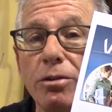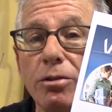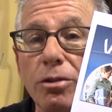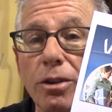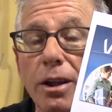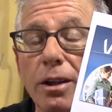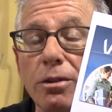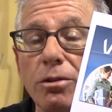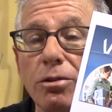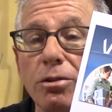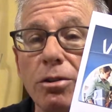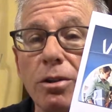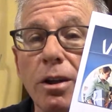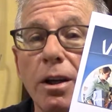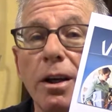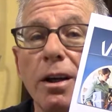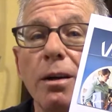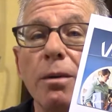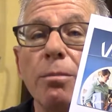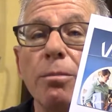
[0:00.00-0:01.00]
cents
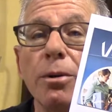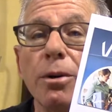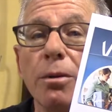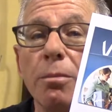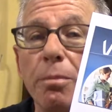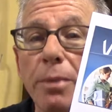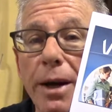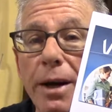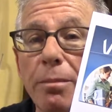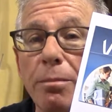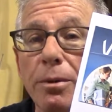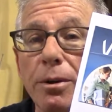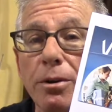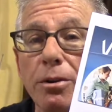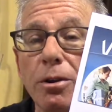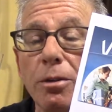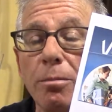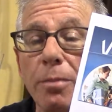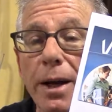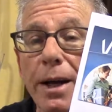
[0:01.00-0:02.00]
per paper
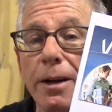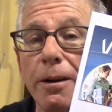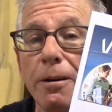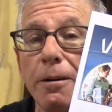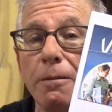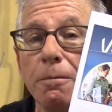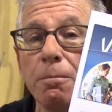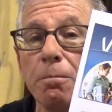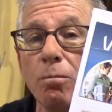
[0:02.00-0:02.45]
to mail,